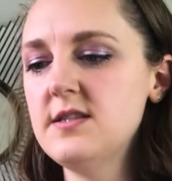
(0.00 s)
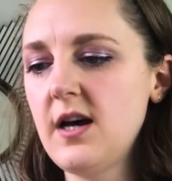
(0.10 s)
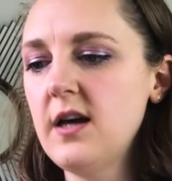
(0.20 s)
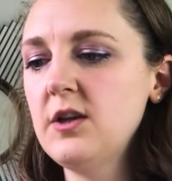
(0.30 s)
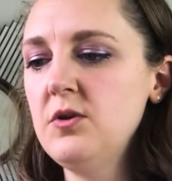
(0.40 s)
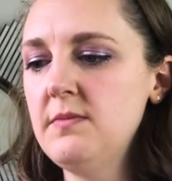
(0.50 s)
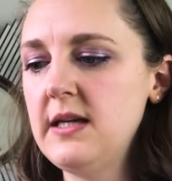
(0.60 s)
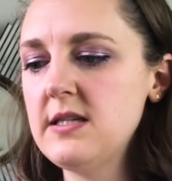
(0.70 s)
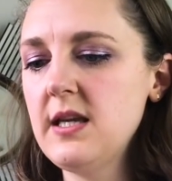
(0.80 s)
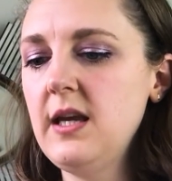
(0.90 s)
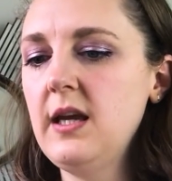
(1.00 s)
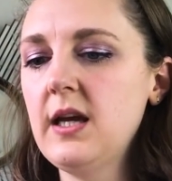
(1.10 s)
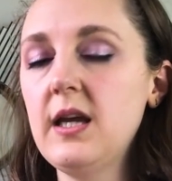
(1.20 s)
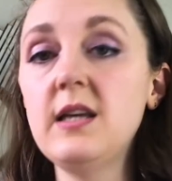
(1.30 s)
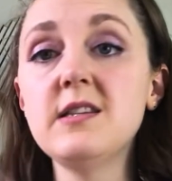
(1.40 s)

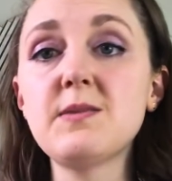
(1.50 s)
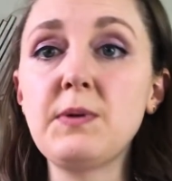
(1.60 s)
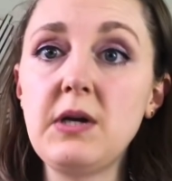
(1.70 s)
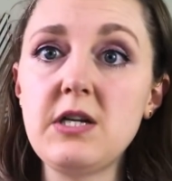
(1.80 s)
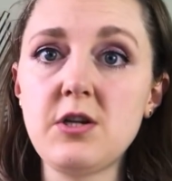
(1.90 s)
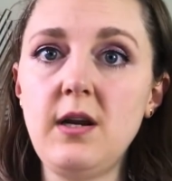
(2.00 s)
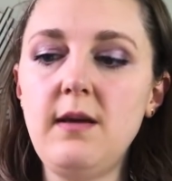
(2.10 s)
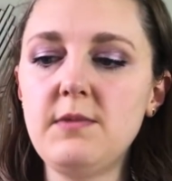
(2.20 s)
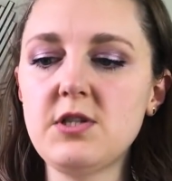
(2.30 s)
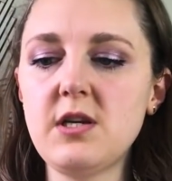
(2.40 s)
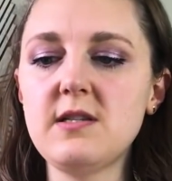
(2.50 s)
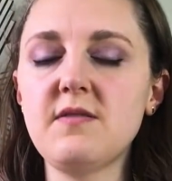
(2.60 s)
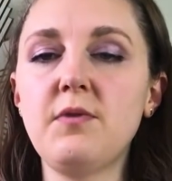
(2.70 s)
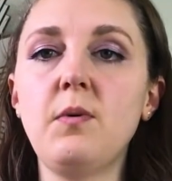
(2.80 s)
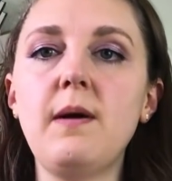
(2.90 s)
documenting inspiration
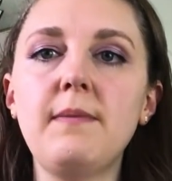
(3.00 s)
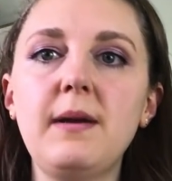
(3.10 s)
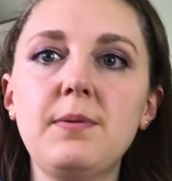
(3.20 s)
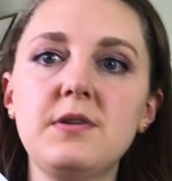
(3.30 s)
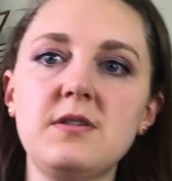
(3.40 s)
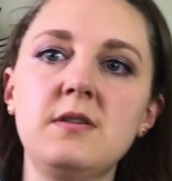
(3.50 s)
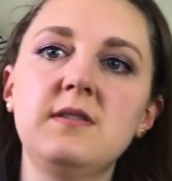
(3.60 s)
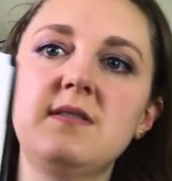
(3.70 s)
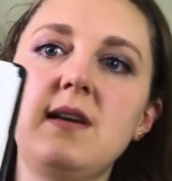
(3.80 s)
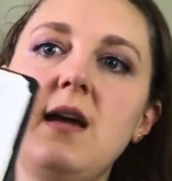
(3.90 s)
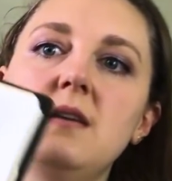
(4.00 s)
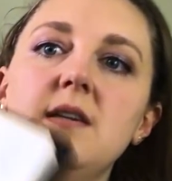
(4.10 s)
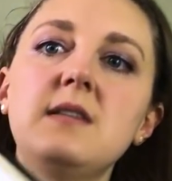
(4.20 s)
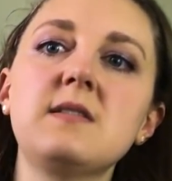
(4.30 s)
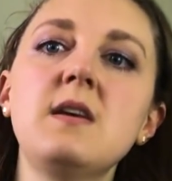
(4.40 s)
images for what my personal
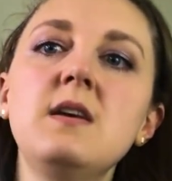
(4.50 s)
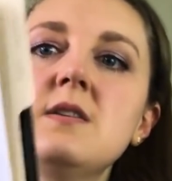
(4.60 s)
style is.